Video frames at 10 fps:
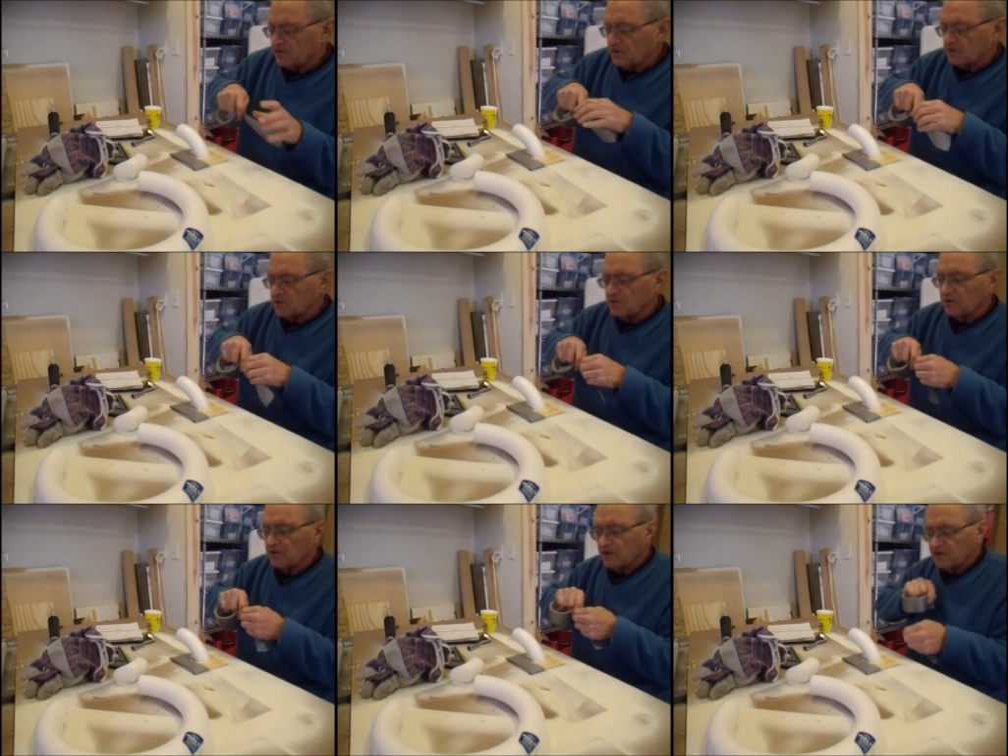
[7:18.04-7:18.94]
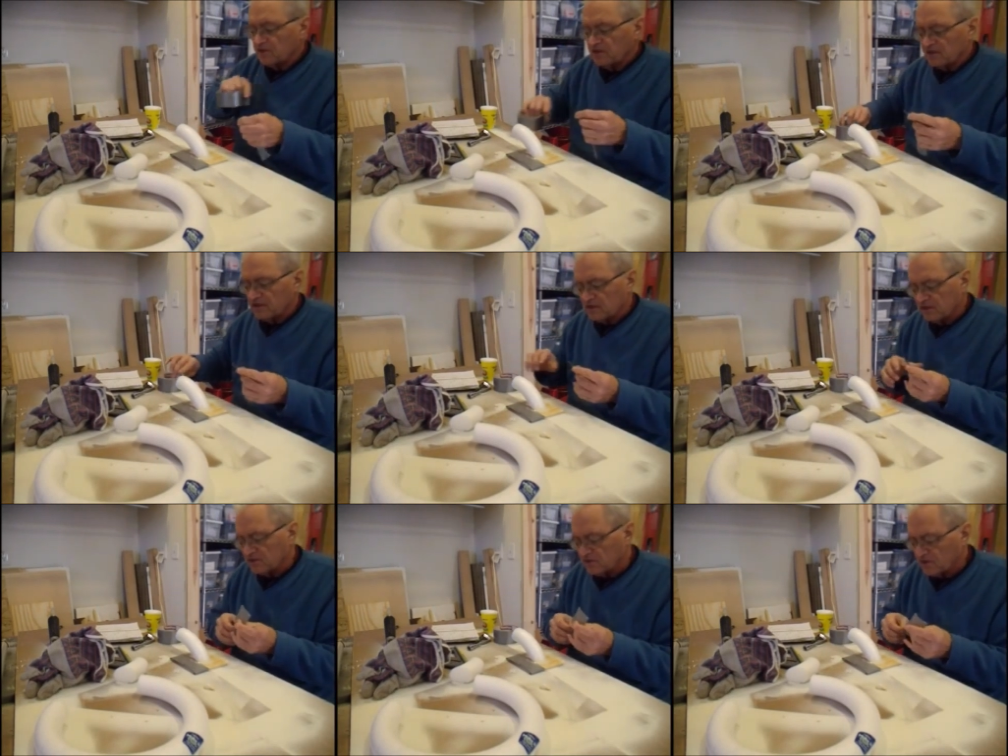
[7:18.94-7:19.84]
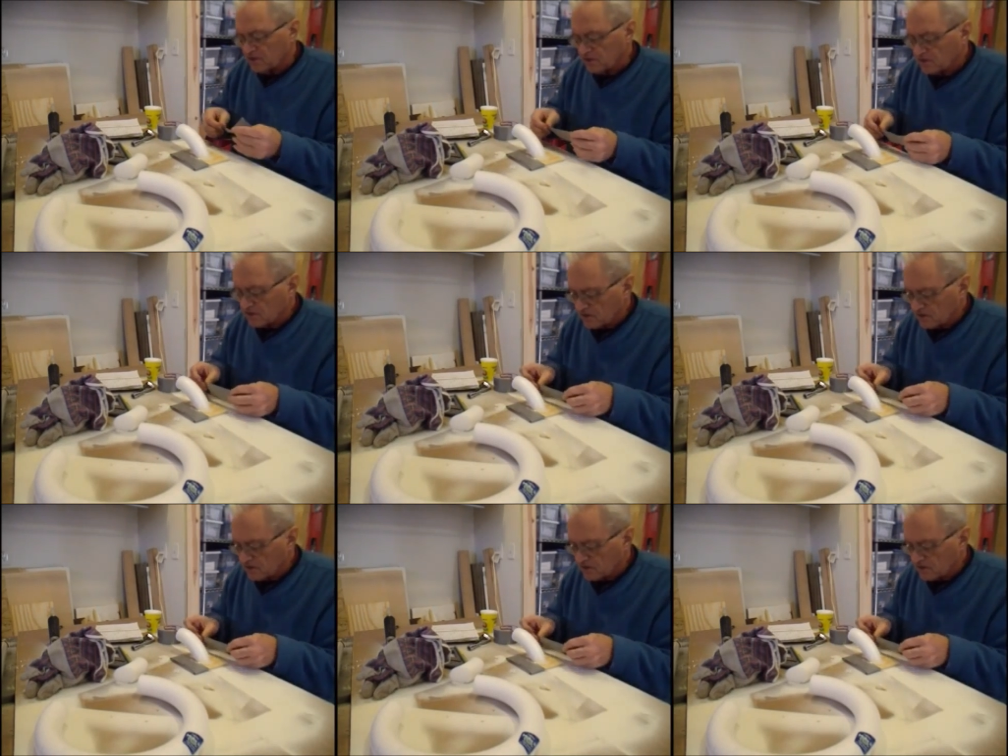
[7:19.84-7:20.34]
secret shortcuts here is that